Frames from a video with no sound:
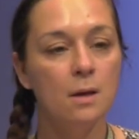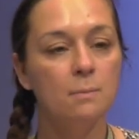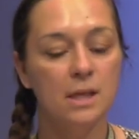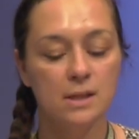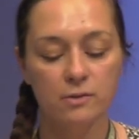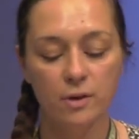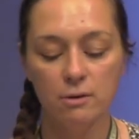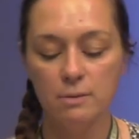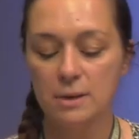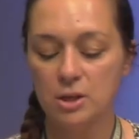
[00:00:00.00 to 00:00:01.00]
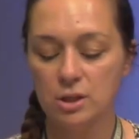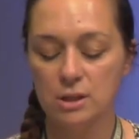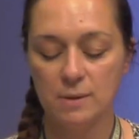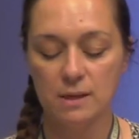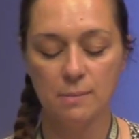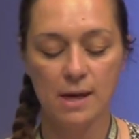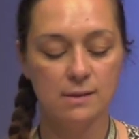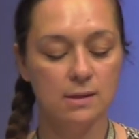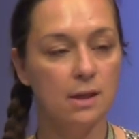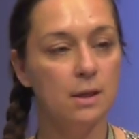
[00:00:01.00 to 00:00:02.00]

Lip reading: Because of our ambition to be the best